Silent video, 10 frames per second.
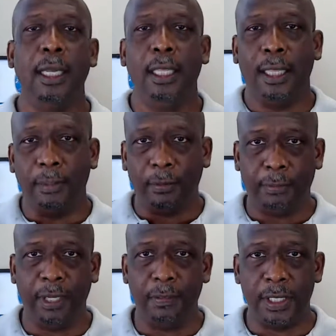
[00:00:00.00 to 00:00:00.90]
Let me
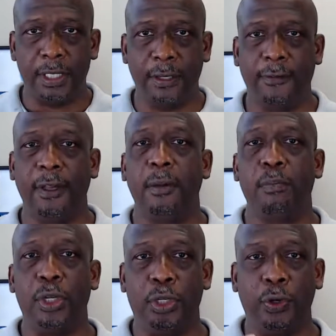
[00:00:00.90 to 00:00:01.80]
repeat myself.
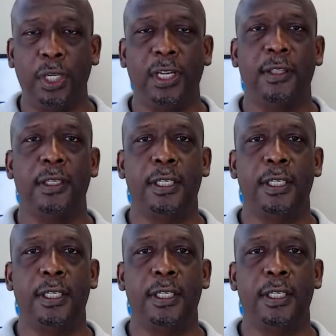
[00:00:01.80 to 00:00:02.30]
Majority of the